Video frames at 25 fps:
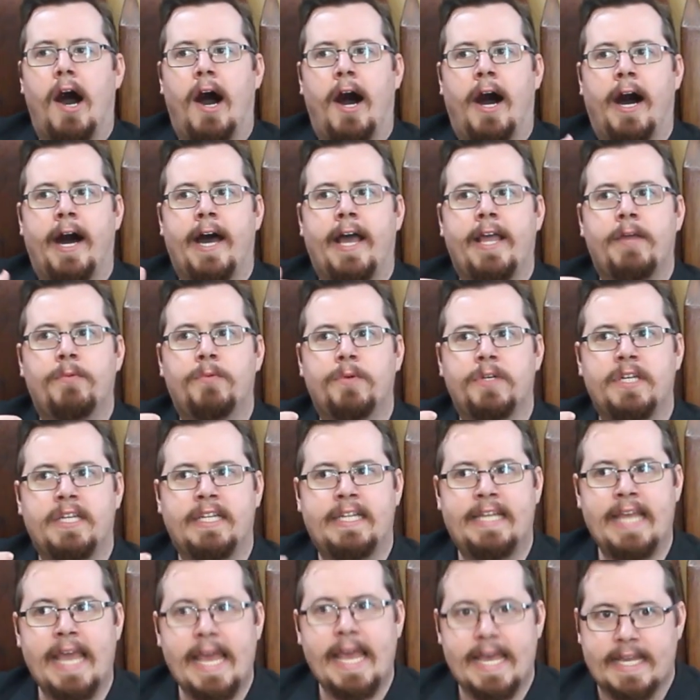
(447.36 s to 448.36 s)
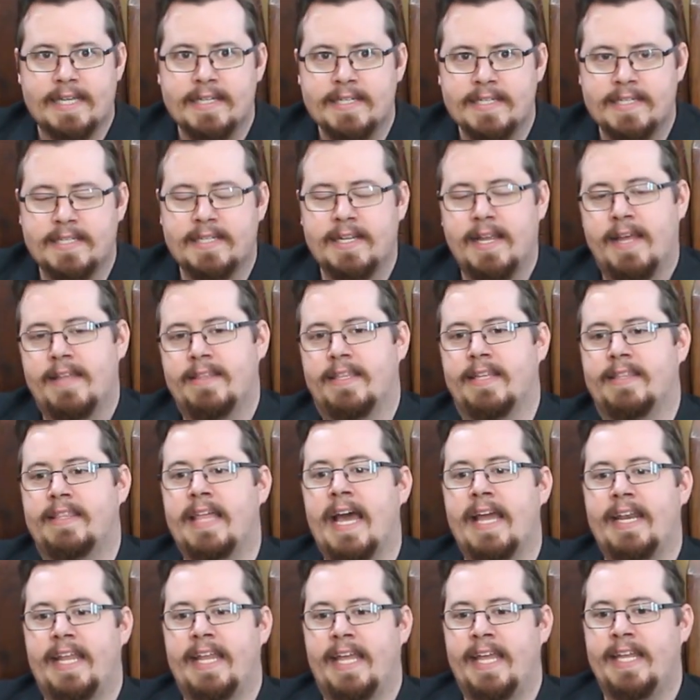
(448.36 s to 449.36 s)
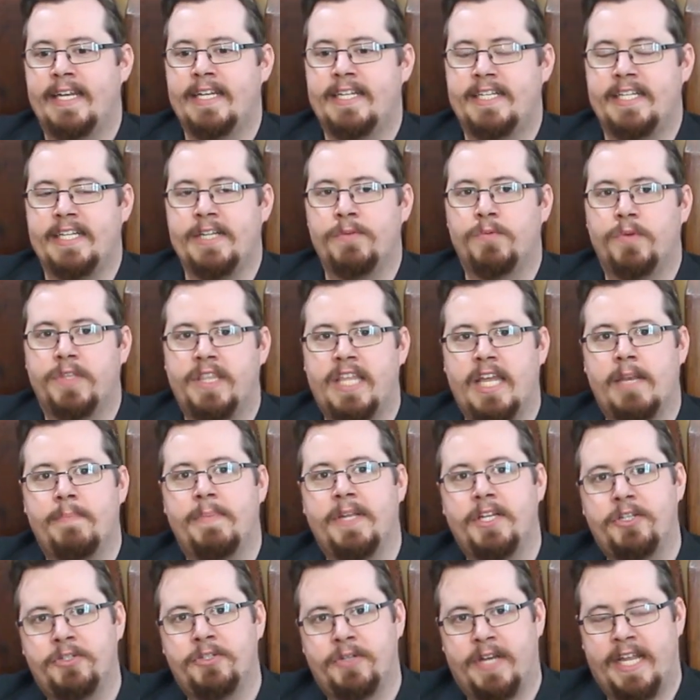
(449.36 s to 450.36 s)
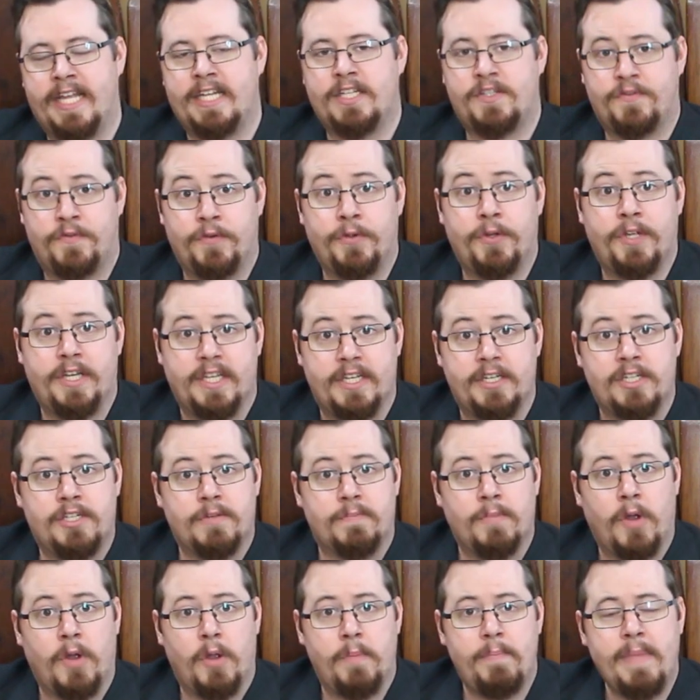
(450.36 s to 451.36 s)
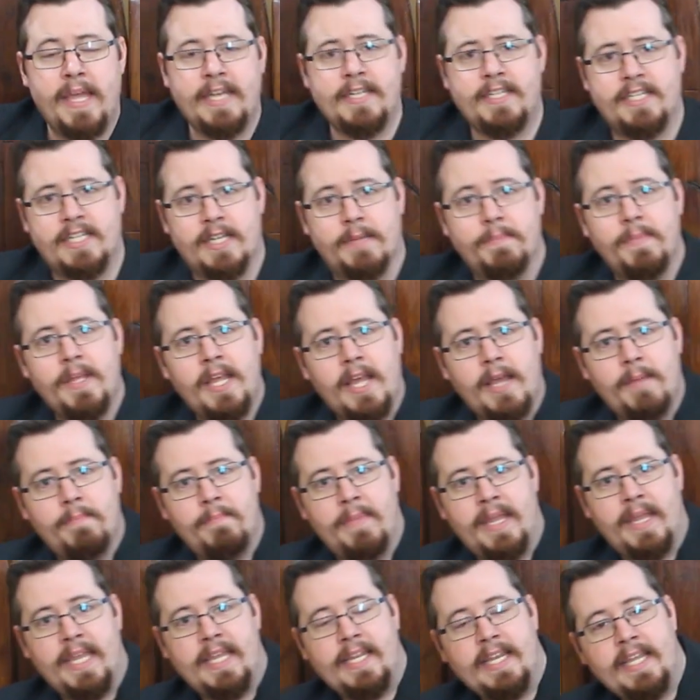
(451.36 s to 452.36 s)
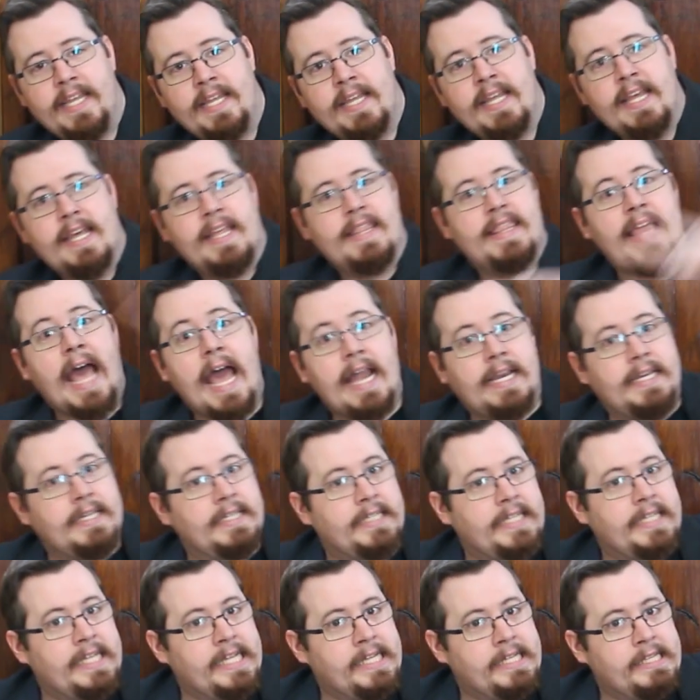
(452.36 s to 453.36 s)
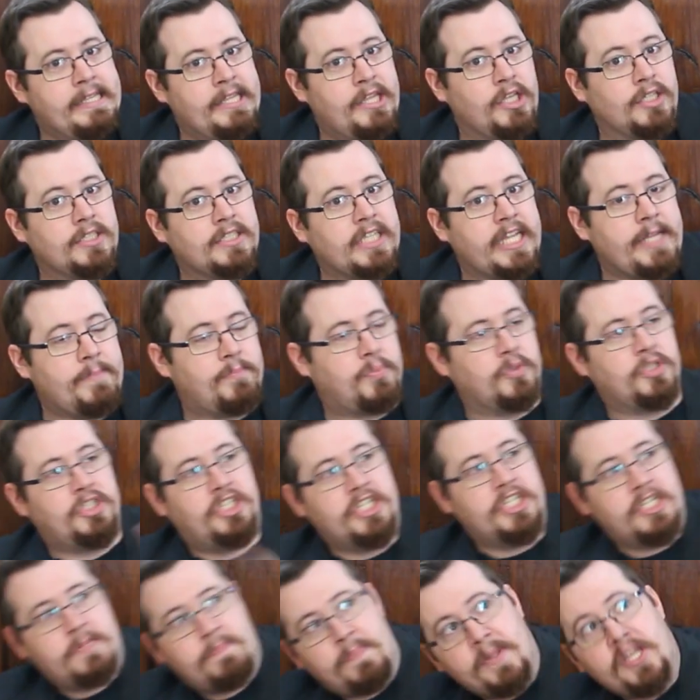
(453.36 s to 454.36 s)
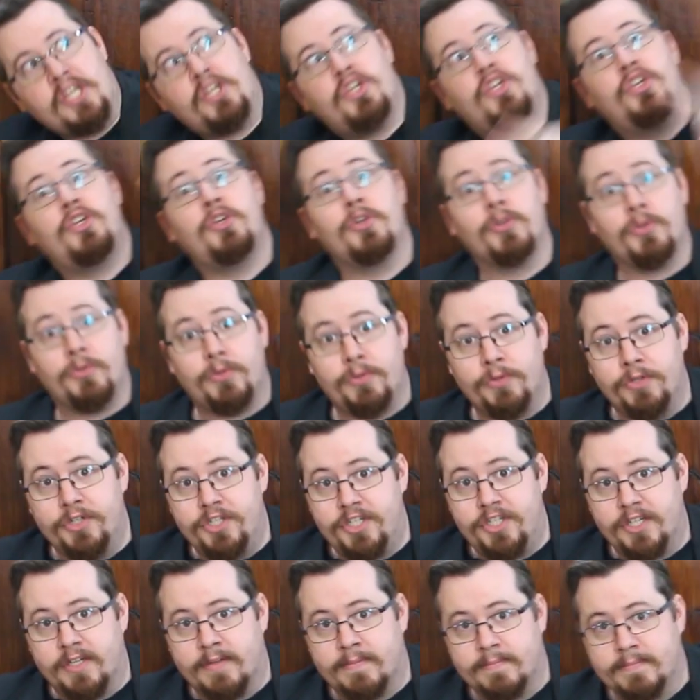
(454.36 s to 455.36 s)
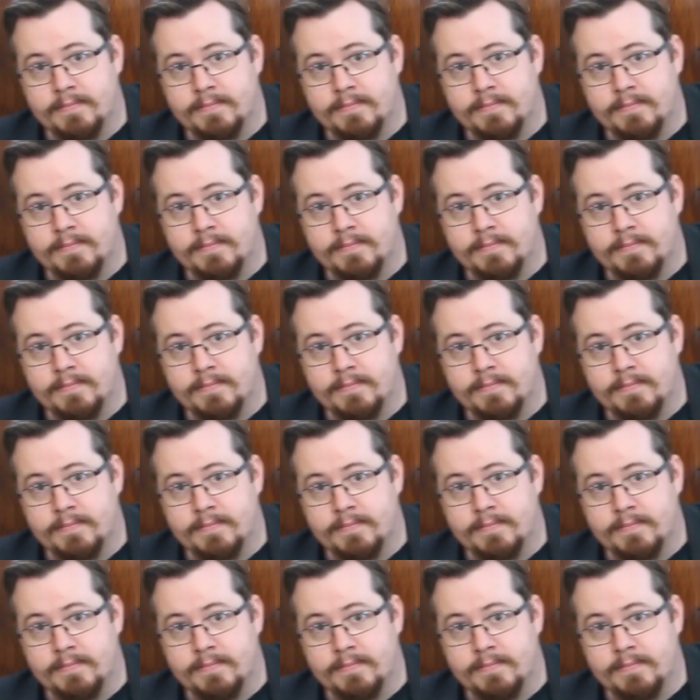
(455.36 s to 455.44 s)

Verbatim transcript: I would guess that that energy would then be transferred into momentum, meaning that the leap would just be huge.